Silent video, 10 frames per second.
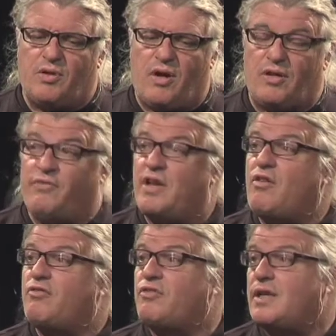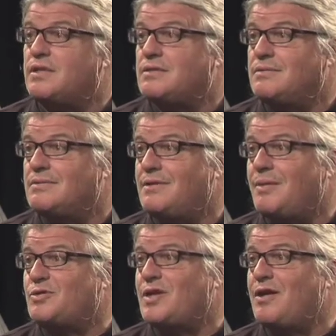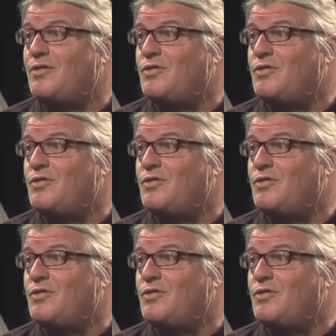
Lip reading: called the Video Freaks in upstate New